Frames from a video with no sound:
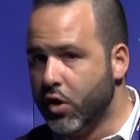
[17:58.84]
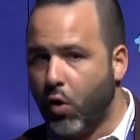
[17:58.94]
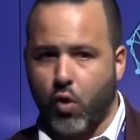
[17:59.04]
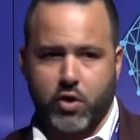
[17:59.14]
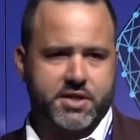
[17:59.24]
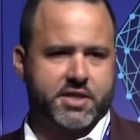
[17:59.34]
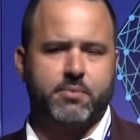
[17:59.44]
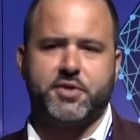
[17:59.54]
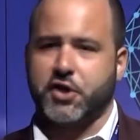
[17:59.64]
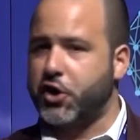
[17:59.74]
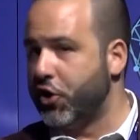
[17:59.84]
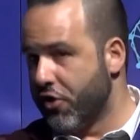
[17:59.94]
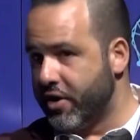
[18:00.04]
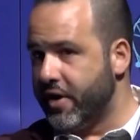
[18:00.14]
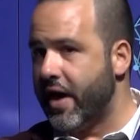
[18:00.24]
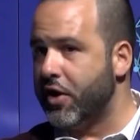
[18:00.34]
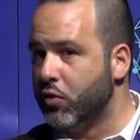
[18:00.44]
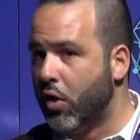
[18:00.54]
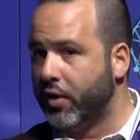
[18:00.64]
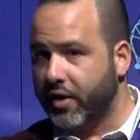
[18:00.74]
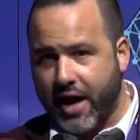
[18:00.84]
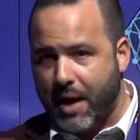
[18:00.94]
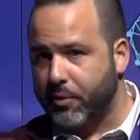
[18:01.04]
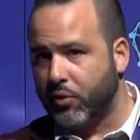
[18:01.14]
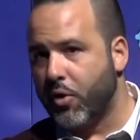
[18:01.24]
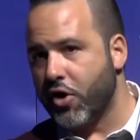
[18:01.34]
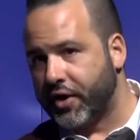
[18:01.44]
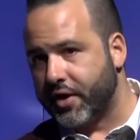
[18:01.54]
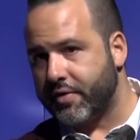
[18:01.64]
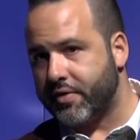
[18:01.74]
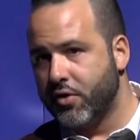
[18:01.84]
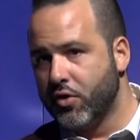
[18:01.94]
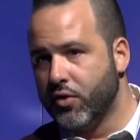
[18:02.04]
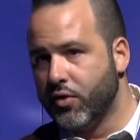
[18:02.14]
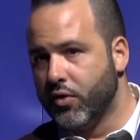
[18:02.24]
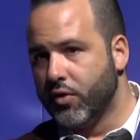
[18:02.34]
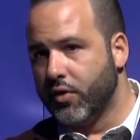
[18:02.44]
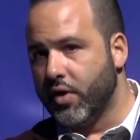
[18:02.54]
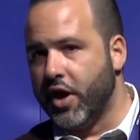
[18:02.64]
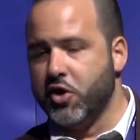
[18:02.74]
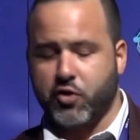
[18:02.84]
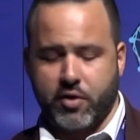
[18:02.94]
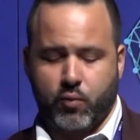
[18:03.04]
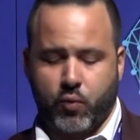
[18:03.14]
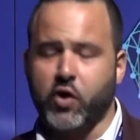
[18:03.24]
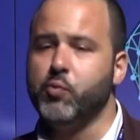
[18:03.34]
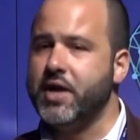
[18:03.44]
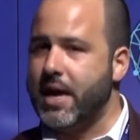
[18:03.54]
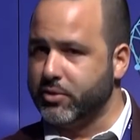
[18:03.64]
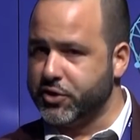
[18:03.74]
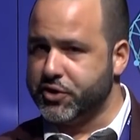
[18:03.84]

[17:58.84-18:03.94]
or some security that you own in capital markets. And will be able